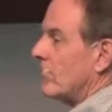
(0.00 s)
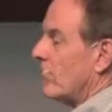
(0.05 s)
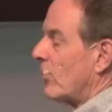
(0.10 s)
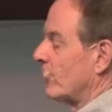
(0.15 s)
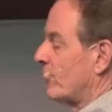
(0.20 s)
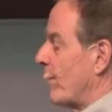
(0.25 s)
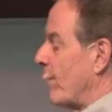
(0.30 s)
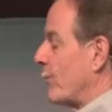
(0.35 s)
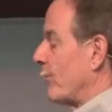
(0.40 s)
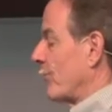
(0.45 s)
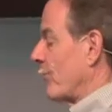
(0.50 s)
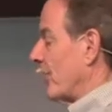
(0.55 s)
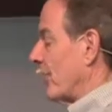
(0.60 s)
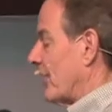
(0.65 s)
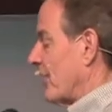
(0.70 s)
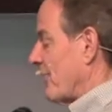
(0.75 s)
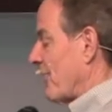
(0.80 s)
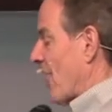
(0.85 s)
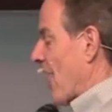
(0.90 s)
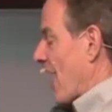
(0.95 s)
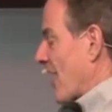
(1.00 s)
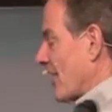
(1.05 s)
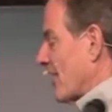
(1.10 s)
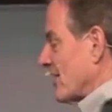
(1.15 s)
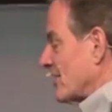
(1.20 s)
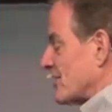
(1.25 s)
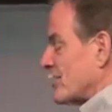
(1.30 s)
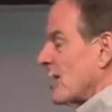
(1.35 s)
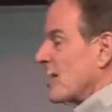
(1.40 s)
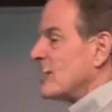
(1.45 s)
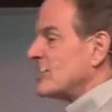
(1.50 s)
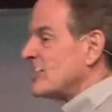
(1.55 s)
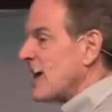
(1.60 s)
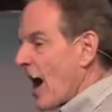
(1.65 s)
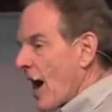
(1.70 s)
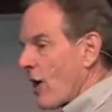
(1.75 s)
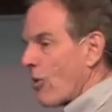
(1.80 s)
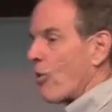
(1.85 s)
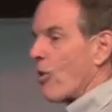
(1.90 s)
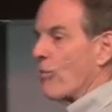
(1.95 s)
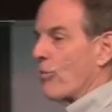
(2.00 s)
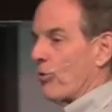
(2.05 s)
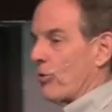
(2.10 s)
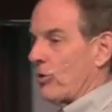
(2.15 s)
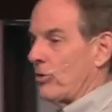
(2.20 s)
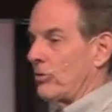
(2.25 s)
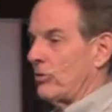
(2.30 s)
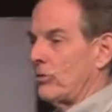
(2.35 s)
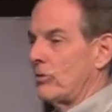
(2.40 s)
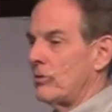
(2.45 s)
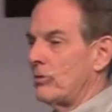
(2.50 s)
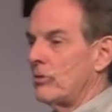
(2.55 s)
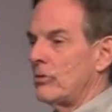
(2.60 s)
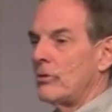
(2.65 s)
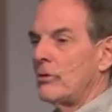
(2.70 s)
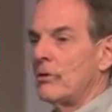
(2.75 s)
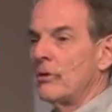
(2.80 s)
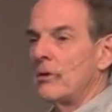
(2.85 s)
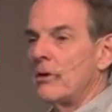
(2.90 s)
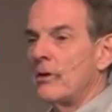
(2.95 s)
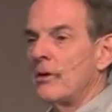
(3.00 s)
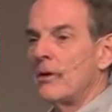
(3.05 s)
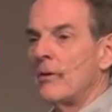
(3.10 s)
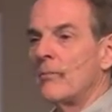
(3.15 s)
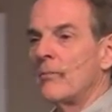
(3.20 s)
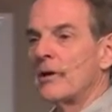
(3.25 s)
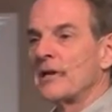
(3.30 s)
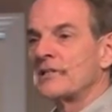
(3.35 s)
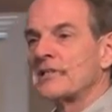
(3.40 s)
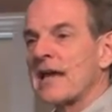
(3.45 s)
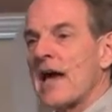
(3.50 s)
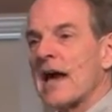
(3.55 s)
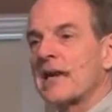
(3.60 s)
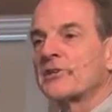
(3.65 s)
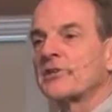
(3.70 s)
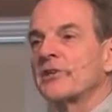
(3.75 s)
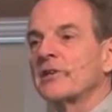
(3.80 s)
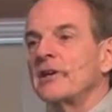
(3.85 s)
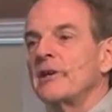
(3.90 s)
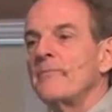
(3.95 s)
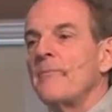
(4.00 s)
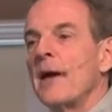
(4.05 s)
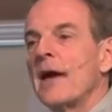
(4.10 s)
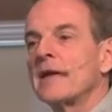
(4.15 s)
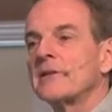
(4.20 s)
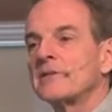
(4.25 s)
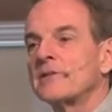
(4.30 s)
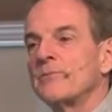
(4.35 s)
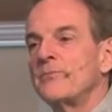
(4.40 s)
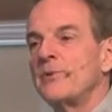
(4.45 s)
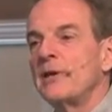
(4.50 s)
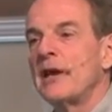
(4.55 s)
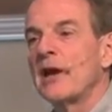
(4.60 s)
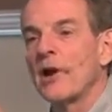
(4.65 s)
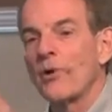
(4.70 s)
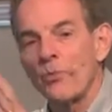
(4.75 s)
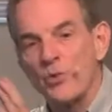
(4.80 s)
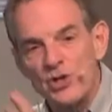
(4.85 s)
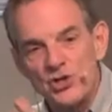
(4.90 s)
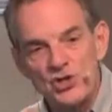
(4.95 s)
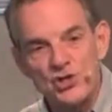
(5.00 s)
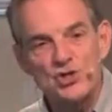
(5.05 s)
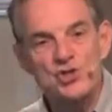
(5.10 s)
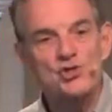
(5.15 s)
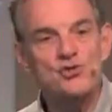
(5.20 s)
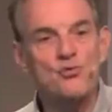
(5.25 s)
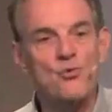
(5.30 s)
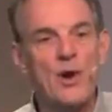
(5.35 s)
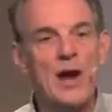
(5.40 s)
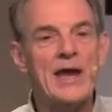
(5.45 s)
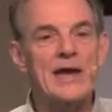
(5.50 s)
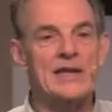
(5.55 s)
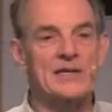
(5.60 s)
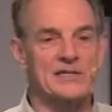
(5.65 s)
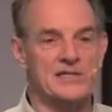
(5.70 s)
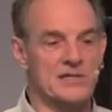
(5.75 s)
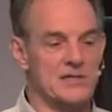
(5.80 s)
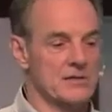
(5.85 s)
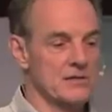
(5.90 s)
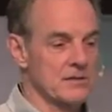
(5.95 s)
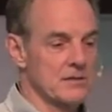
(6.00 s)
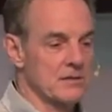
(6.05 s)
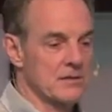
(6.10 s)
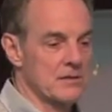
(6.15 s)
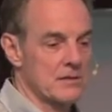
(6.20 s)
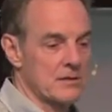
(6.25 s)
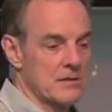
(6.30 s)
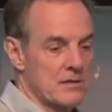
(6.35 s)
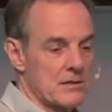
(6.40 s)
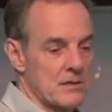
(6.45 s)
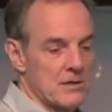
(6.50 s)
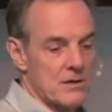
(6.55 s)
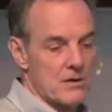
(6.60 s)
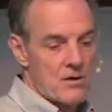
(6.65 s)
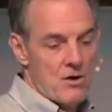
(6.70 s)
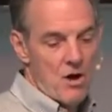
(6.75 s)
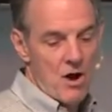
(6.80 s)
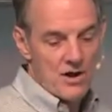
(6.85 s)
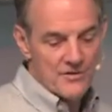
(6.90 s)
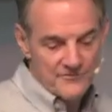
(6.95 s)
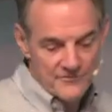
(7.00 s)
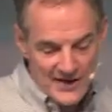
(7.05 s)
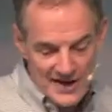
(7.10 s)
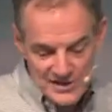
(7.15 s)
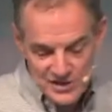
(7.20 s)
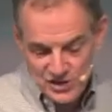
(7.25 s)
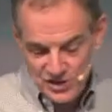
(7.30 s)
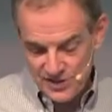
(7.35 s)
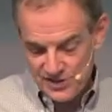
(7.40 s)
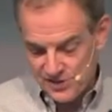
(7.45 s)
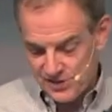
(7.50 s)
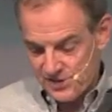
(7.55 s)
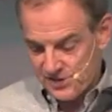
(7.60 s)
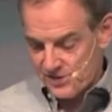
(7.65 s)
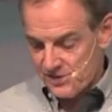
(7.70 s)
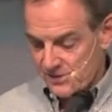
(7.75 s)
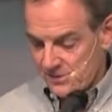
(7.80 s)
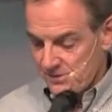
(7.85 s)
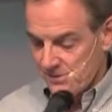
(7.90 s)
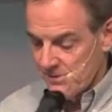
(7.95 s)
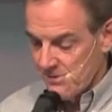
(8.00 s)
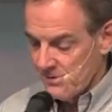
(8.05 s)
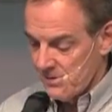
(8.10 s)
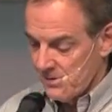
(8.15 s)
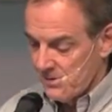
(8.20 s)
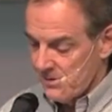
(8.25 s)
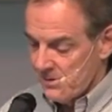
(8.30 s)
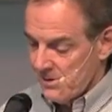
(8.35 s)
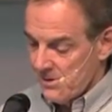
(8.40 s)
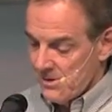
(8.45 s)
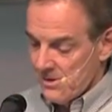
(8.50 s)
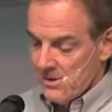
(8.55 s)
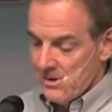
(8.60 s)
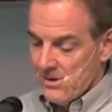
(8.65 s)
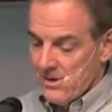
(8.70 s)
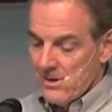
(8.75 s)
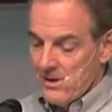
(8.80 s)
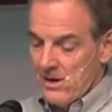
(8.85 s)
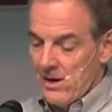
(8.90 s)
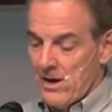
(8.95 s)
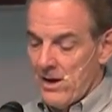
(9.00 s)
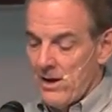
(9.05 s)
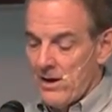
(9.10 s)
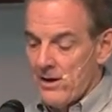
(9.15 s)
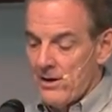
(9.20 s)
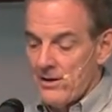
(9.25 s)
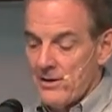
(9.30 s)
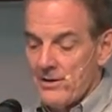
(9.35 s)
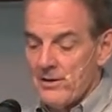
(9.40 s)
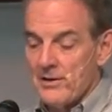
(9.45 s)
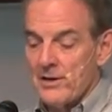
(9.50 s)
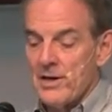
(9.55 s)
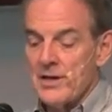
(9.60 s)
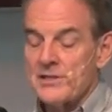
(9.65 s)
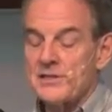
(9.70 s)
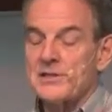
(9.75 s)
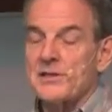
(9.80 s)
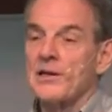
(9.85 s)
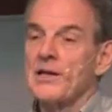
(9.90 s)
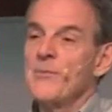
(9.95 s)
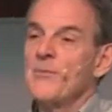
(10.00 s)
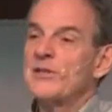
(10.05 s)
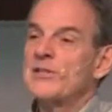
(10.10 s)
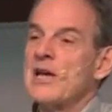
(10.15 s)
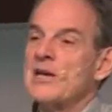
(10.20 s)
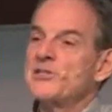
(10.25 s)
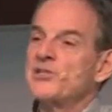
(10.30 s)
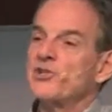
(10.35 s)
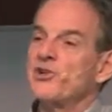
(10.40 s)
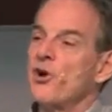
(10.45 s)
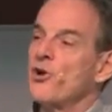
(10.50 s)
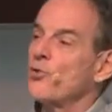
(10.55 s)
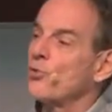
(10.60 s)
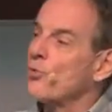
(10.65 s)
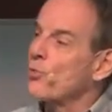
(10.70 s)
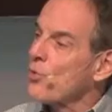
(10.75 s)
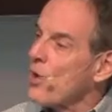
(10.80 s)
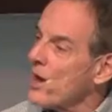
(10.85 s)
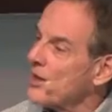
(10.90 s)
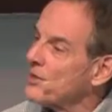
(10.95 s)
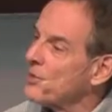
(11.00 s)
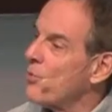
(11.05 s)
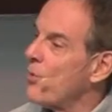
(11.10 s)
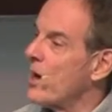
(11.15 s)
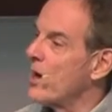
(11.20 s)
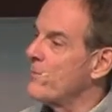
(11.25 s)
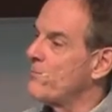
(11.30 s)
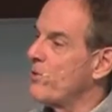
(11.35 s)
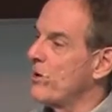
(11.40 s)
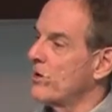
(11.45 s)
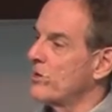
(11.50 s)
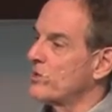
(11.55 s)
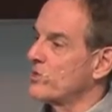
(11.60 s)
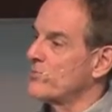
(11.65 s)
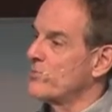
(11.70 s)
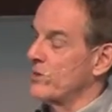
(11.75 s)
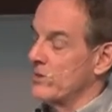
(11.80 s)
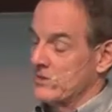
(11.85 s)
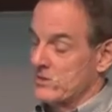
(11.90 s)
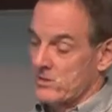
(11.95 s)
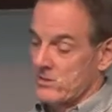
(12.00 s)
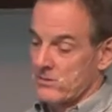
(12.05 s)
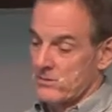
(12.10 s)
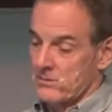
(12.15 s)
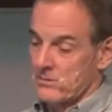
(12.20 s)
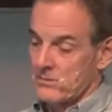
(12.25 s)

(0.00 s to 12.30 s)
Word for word: Most people think of that as terrible, but it's actually meant to be a restraint on vengeance. Uh, it's a limitation on runaway punishment.